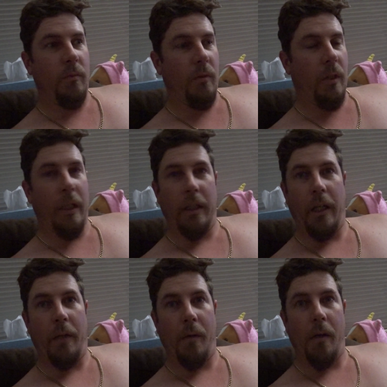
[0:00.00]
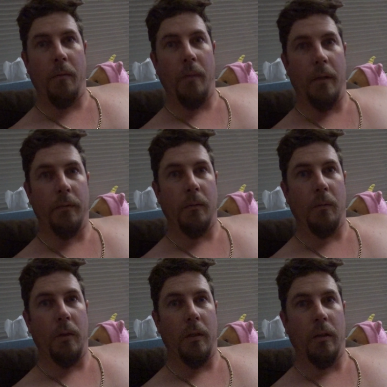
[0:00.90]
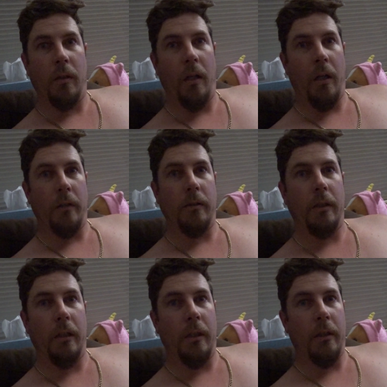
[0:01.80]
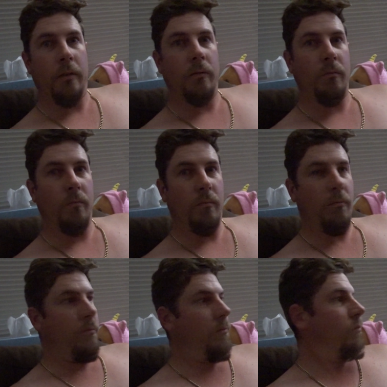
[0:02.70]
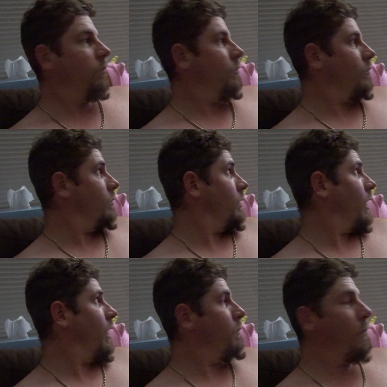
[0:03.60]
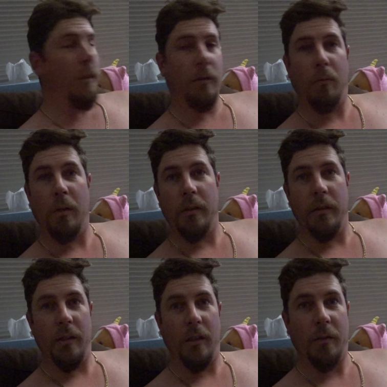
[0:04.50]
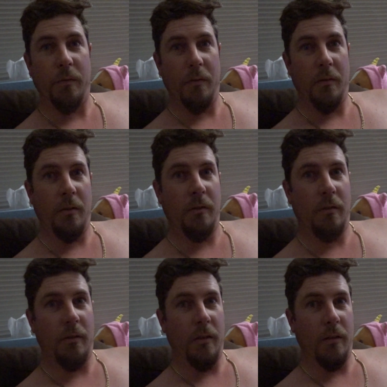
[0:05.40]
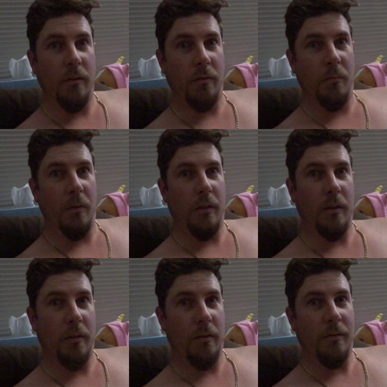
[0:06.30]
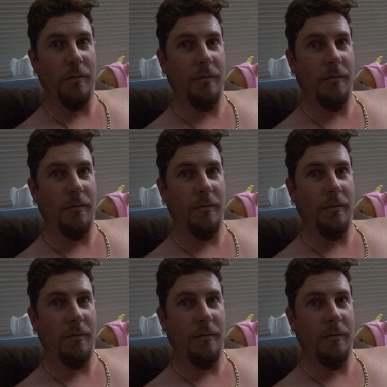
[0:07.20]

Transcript: Yeah, came home after work, had dinner and yeah, Mel's watching The Office and still watching it.